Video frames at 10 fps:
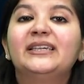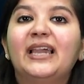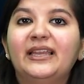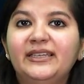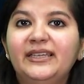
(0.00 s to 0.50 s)

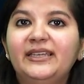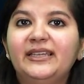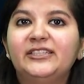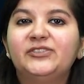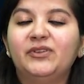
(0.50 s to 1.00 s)
Candidate
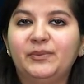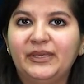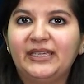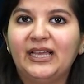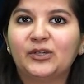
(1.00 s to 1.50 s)
age will
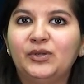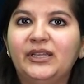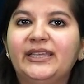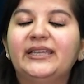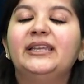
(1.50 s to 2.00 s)
be
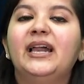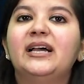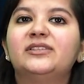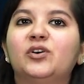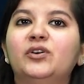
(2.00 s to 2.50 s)
calculated
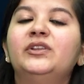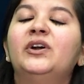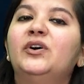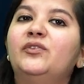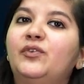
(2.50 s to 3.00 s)
as on
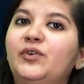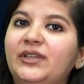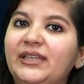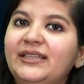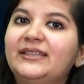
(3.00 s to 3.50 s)

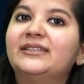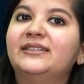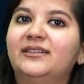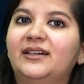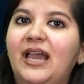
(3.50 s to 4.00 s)
14th
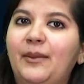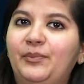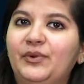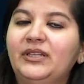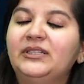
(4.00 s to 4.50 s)

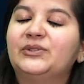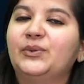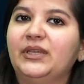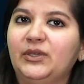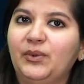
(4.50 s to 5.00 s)
April
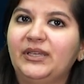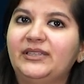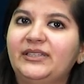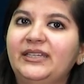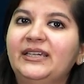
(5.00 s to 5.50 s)

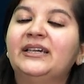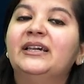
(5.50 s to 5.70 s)
2023